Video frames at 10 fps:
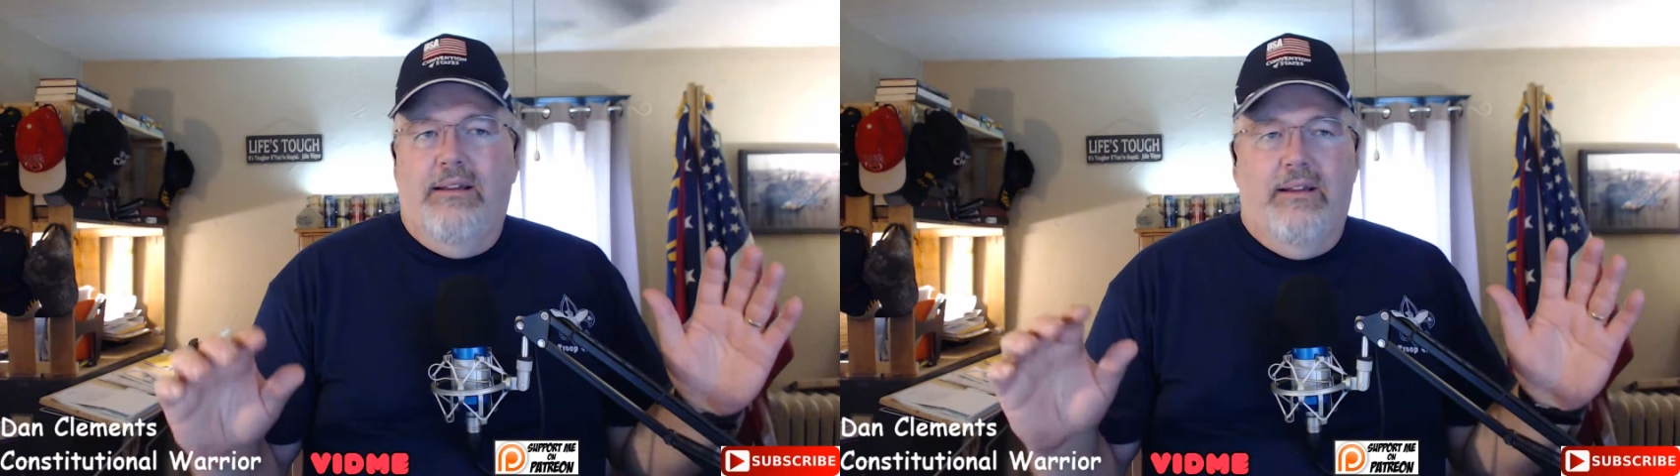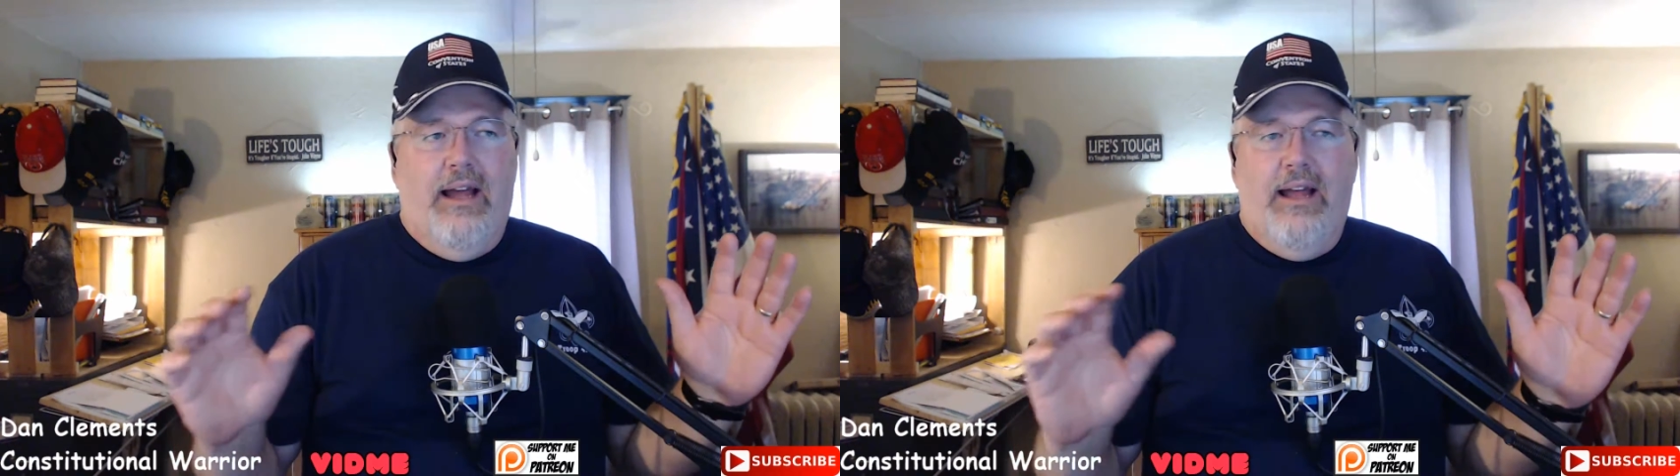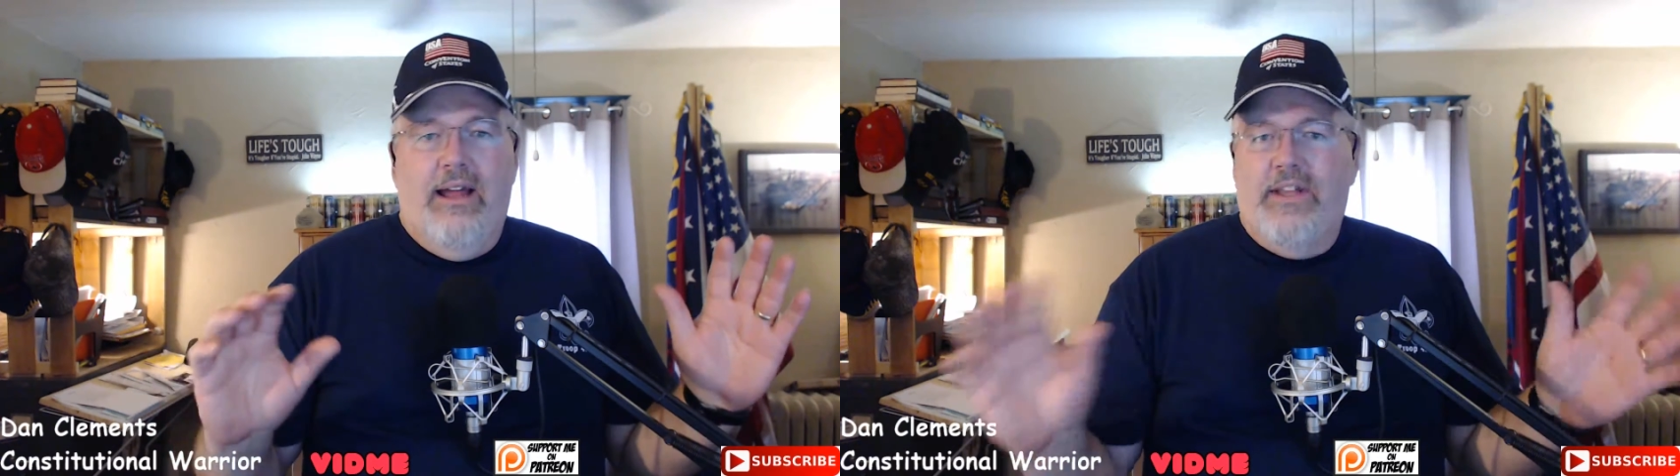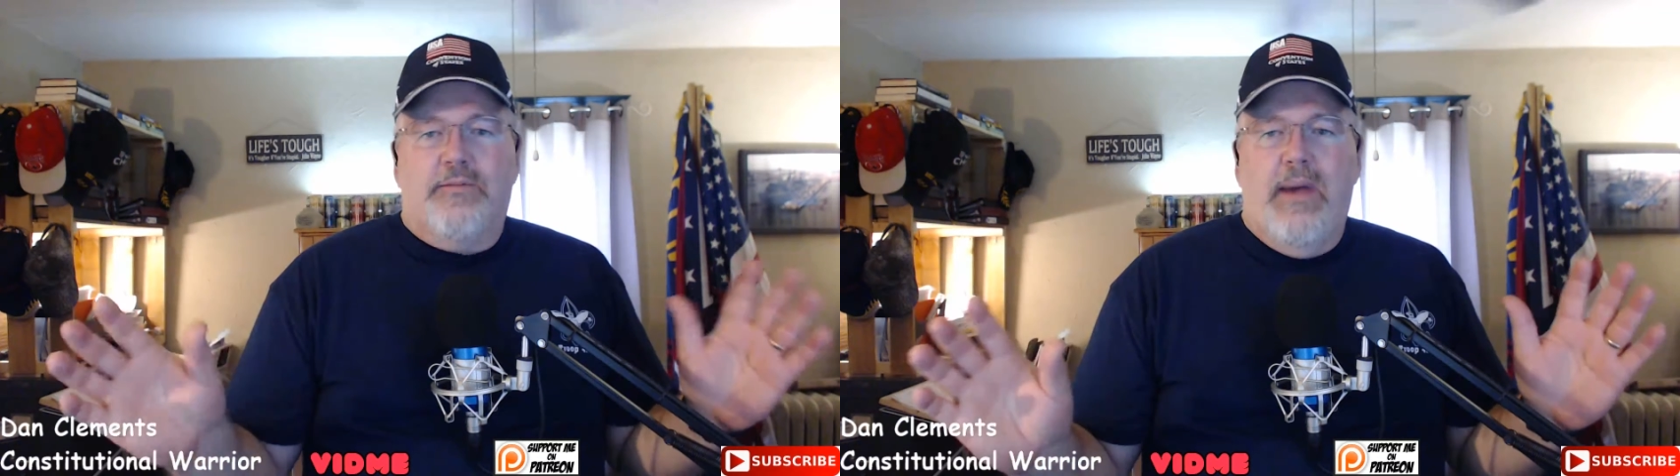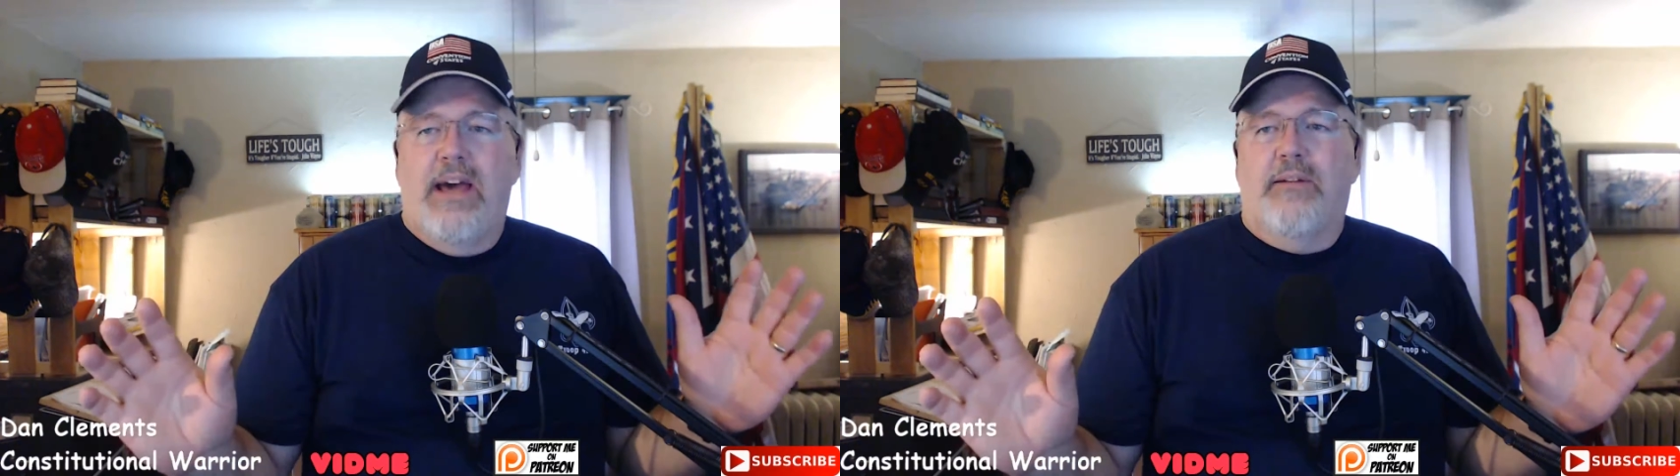I think it's
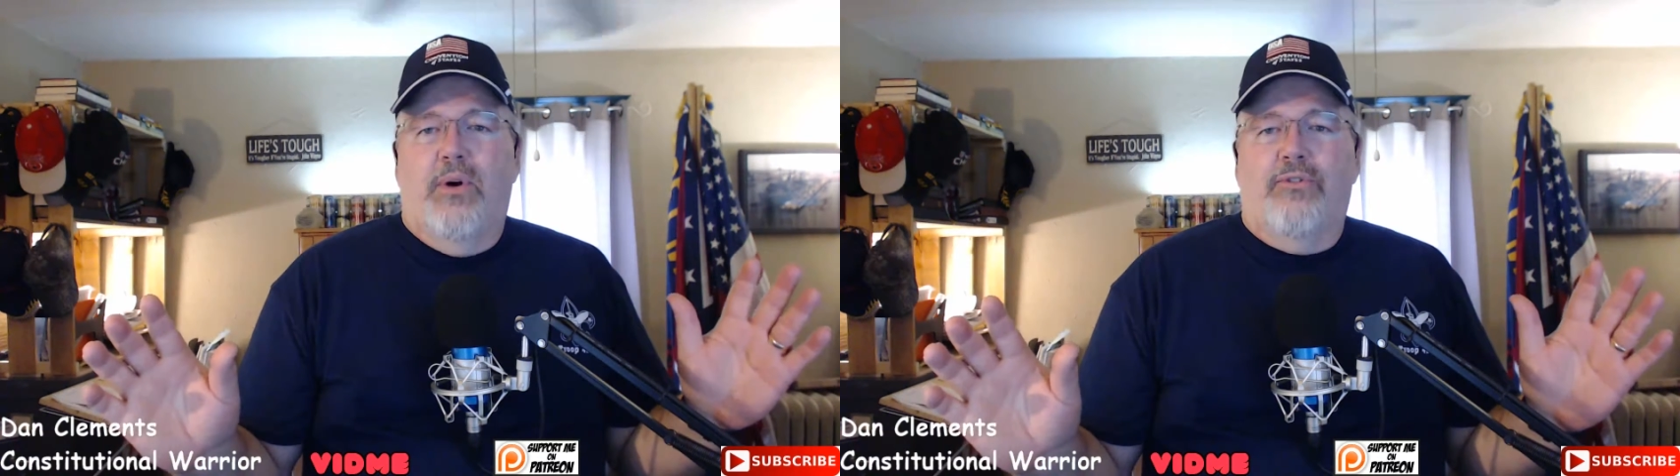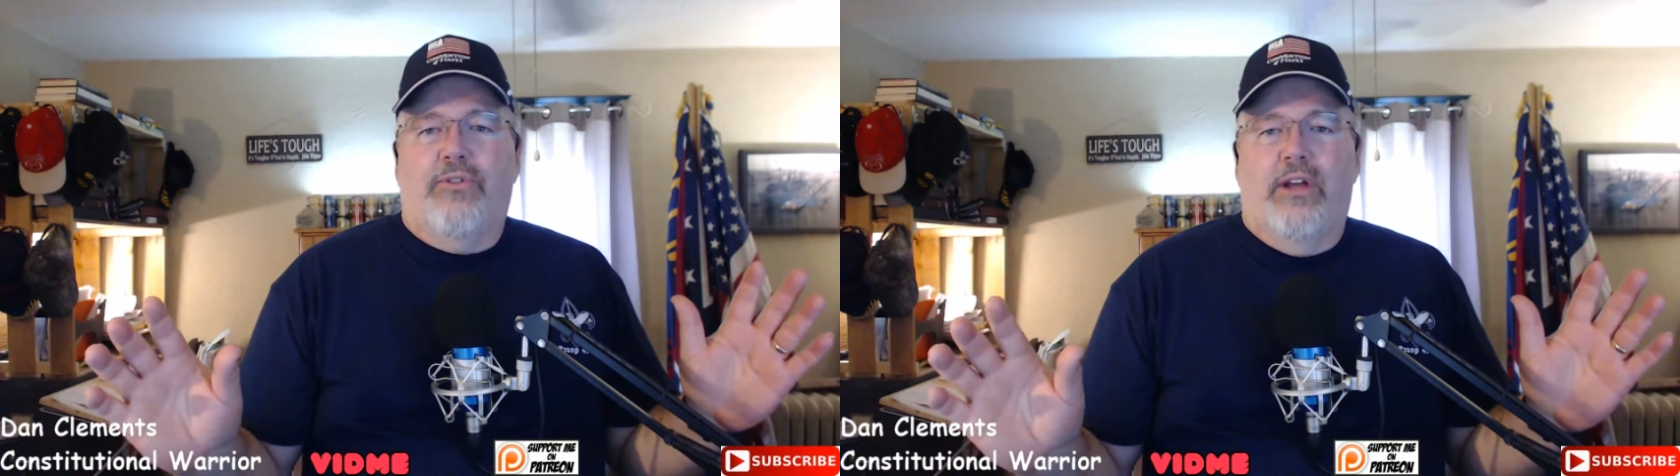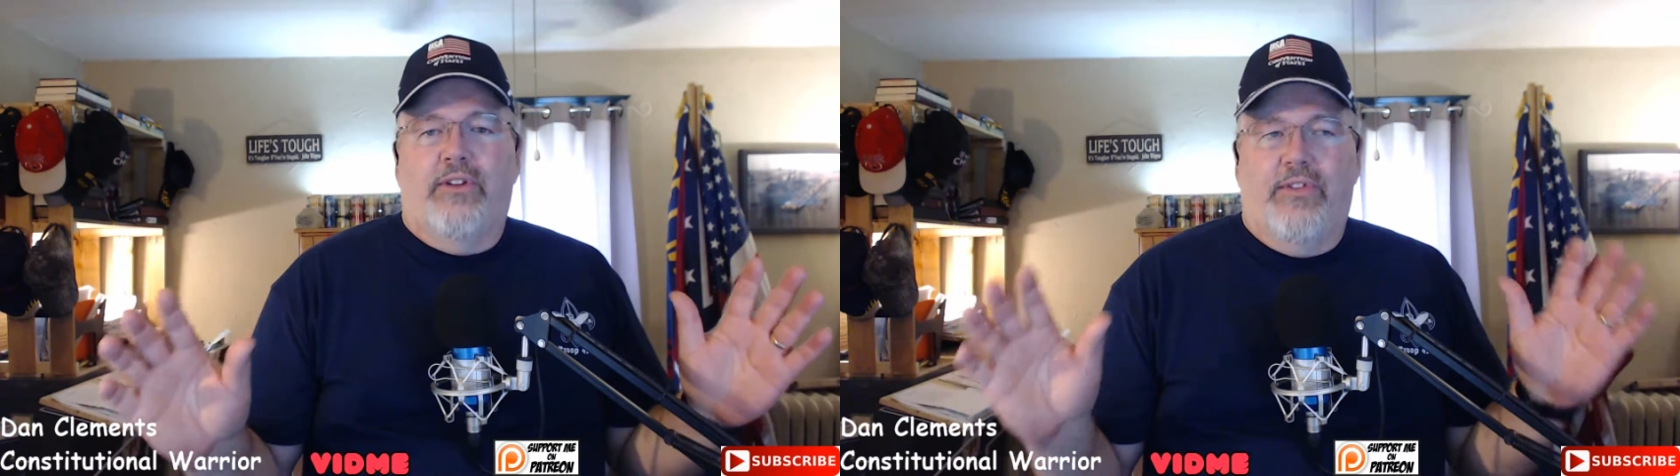bad on both sides.